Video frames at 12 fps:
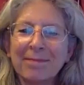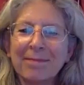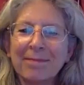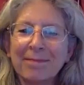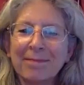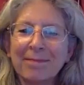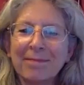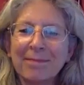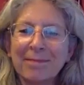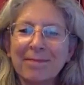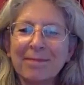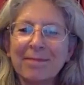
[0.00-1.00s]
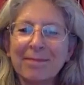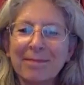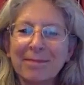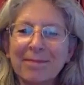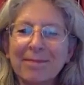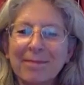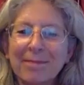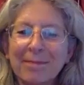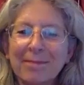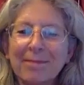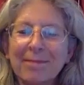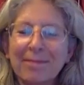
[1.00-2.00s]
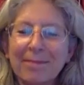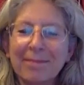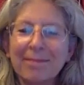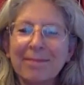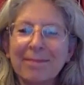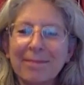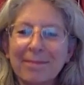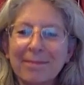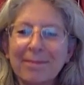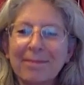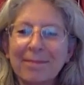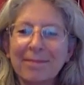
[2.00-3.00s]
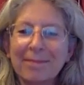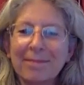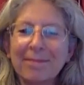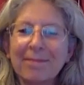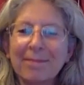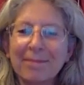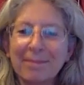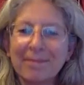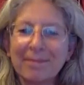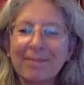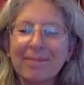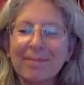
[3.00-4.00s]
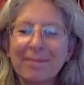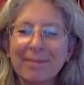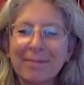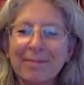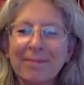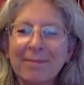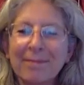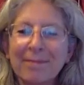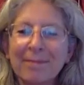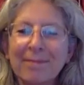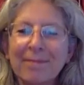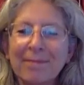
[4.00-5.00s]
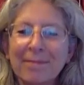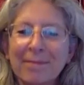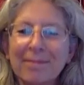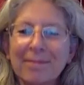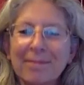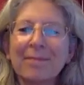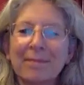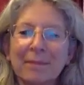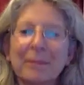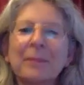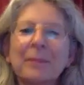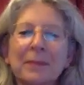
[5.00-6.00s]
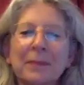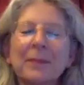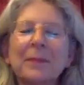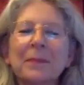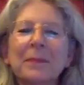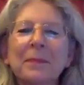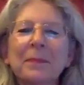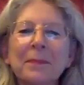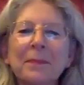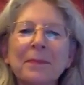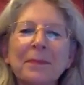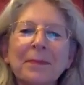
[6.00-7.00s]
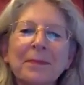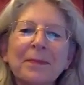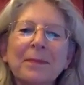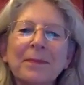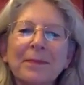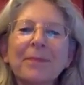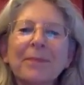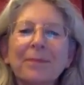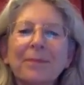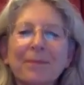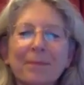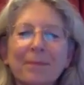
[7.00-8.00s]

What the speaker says: (silent)